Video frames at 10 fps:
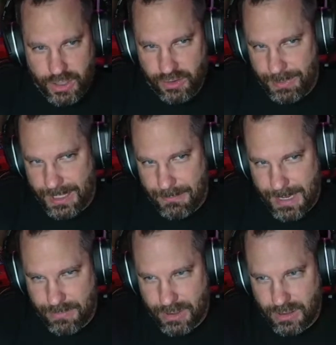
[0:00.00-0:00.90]
you've been a
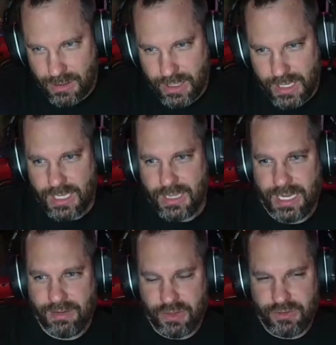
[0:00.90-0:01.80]
member.
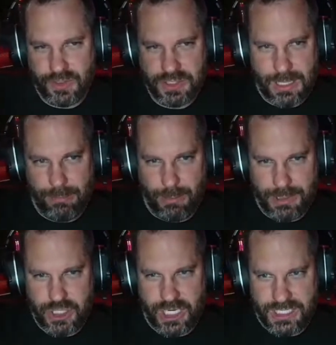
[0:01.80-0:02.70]
Like for the first couple of
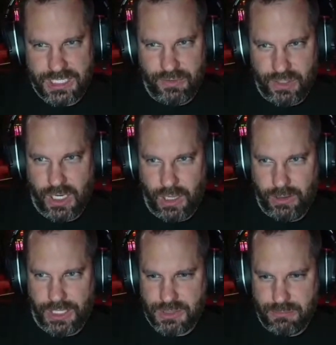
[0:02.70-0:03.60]
months, you get a different
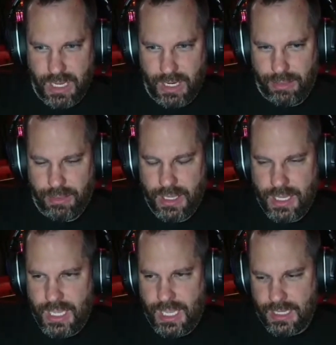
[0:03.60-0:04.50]
color each month.
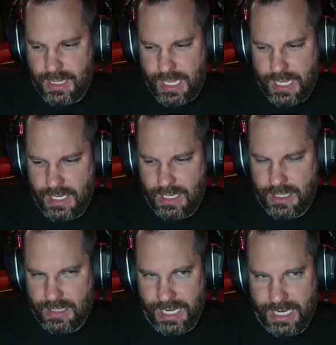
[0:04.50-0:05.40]
And
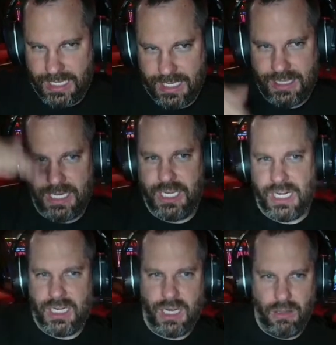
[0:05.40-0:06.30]
then then you
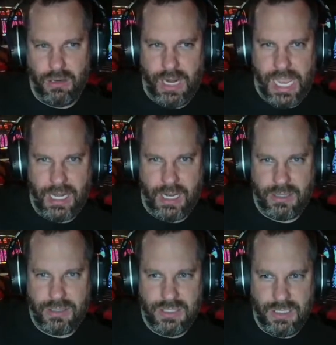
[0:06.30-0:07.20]
get a color at,
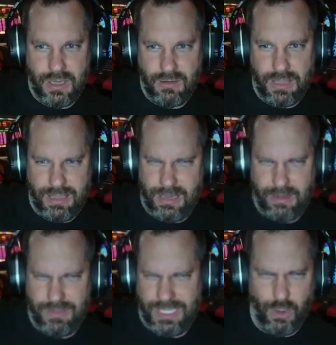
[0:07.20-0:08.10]
you know, I don't
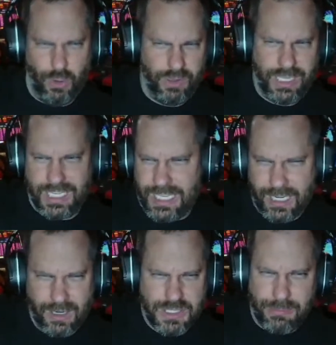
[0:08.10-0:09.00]
know, like gold at a
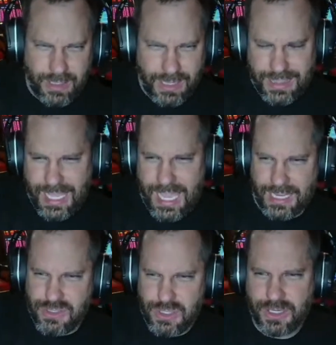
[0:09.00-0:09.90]
year or something like
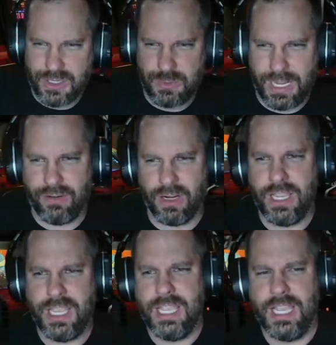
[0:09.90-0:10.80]
that, and 2 years, whatever.
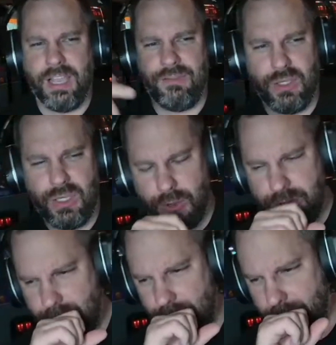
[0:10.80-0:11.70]
If you go
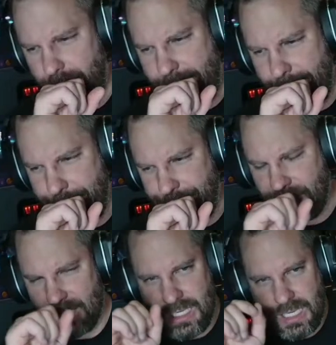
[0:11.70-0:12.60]
to,
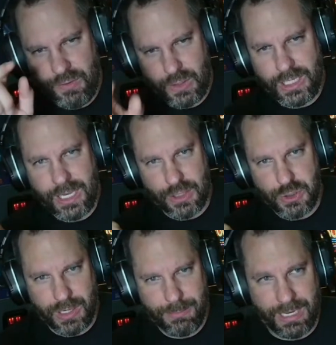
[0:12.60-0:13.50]
if you click on the
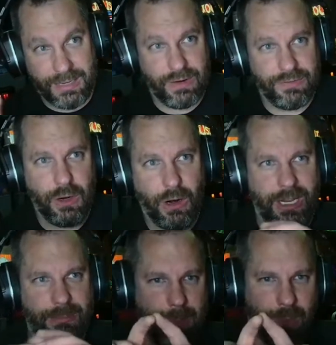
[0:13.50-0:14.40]
join button, even if you're
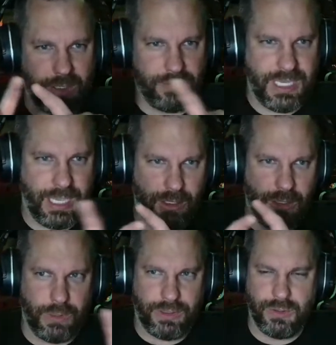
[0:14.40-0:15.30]
already a member, it'll tell
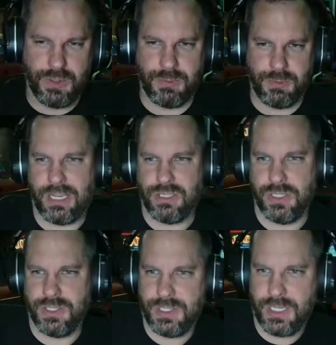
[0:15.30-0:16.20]
you what those
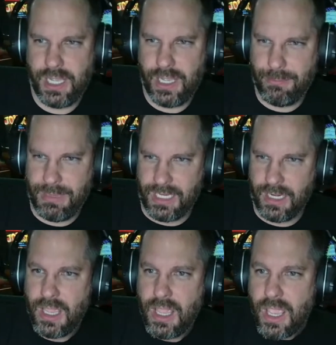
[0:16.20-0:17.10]
badges
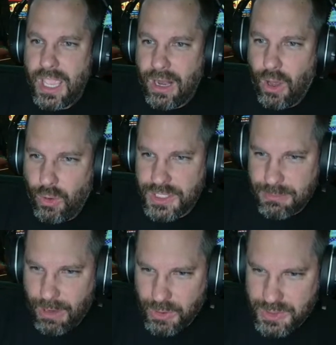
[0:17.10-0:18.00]
mean. And holy
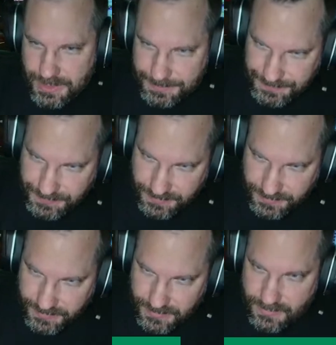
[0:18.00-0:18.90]
smokes,
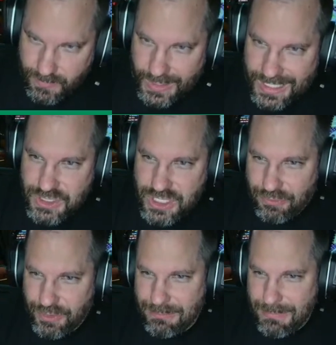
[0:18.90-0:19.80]

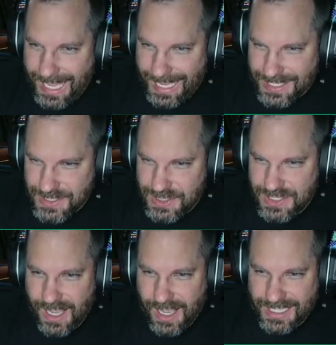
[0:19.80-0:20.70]
Jeffrey
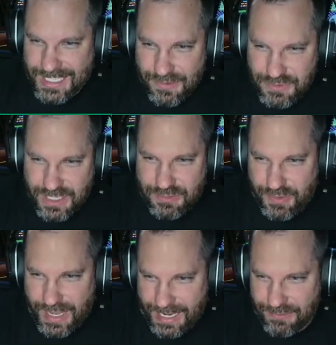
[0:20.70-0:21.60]
Mays gifted
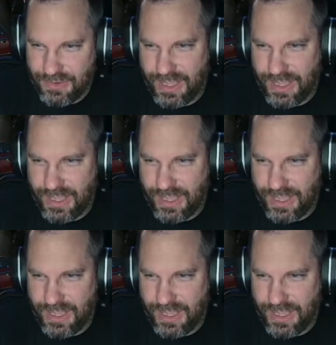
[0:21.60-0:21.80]
5